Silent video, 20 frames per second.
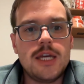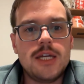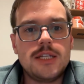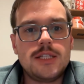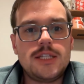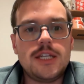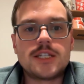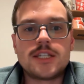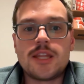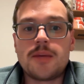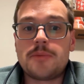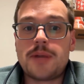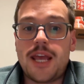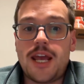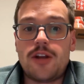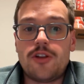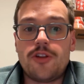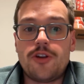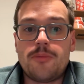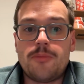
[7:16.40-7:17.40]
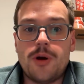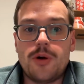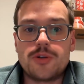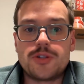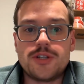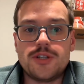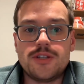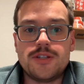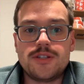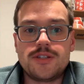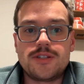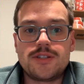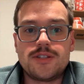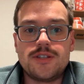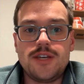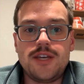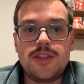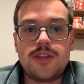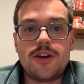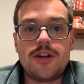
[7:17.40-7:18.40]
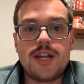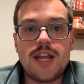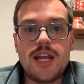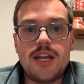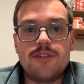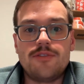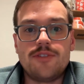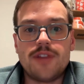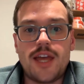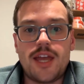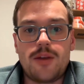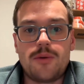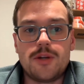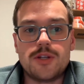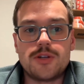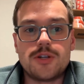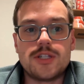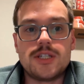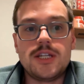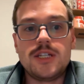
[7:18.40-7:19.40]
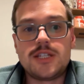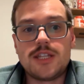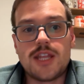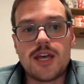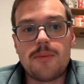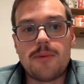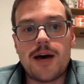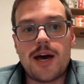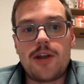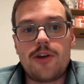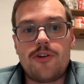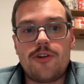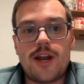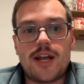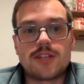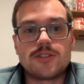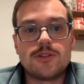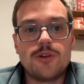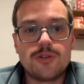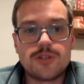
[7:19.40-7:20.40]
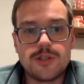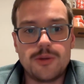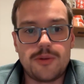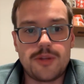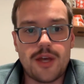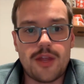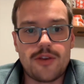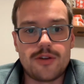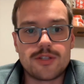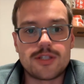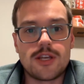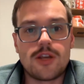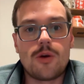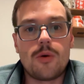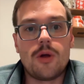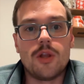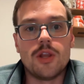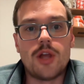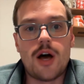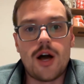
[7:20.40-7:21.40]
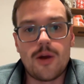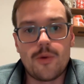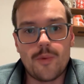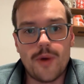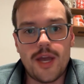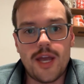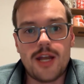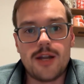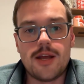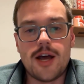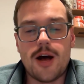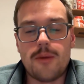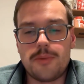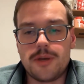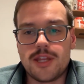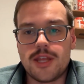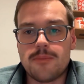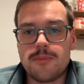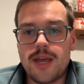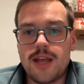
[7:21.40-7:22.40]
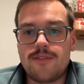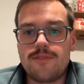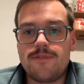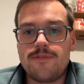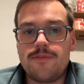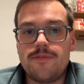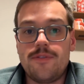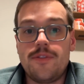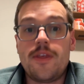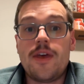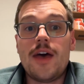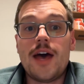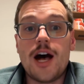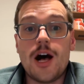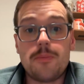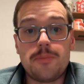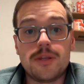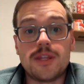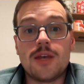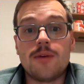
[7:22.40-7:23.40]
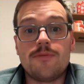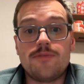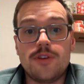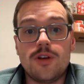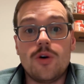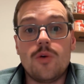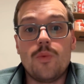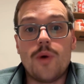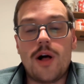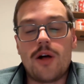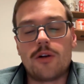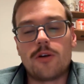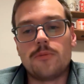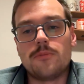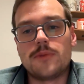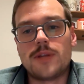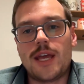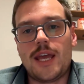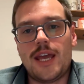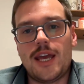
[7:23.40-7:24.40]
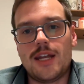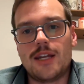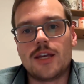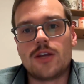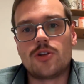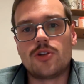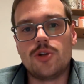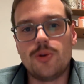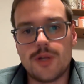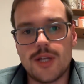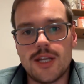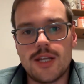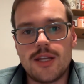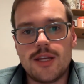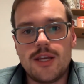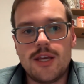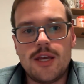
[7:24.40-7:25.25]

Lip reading: Teaching them to handle their emotions in their native language or teaching them how to interact socially with others can go a long way in helping them feel welcomed and included.